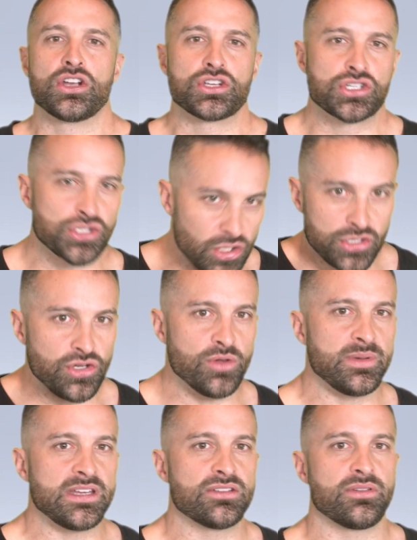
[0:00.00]
Should you
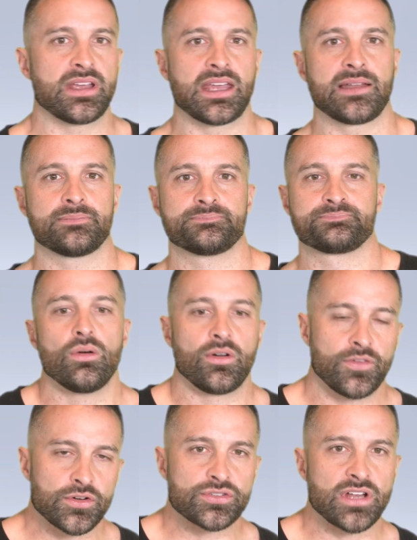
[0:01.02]
be doing it? Well, first